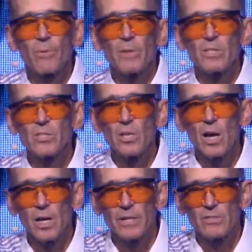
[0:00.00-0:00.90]
from the
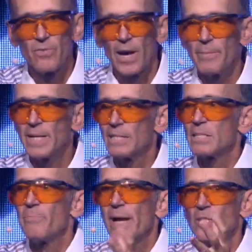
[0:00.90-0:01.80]
sun is fine because
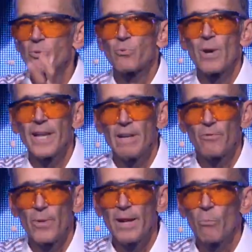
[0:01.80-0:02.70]
it's balanced with red and
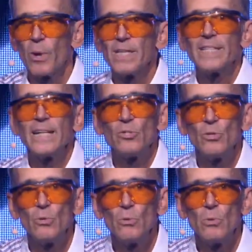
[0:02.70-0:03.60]
infrared. And what does that
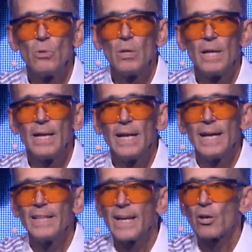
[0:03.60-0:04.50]
do?
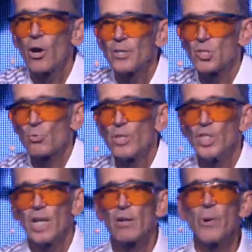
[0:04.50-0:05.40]
that causes
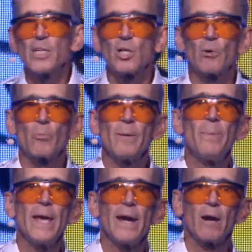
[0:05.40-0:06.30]
regeneration and
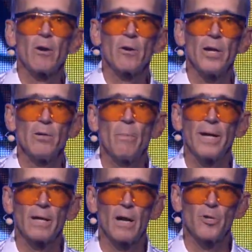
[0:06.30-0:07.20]
repair in your
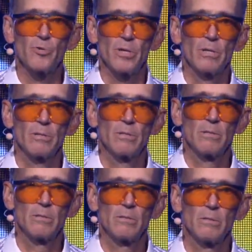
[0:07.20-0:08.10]
mitochondria.
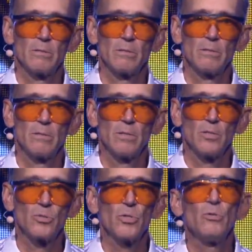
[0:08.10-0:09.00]

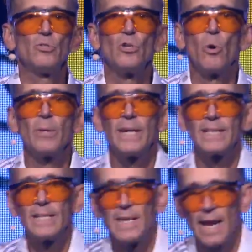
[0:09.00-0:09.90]
So you don't
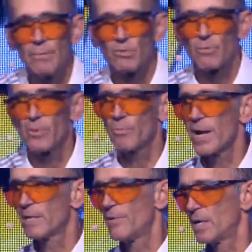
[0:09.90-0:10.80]
get the damage from the
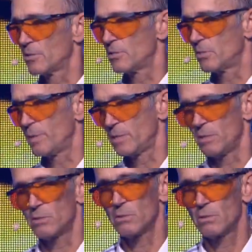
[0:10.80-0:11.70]
reactive oxygen
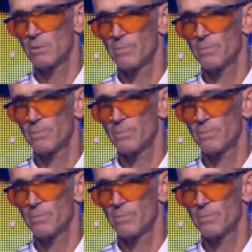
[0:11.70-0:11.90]
species.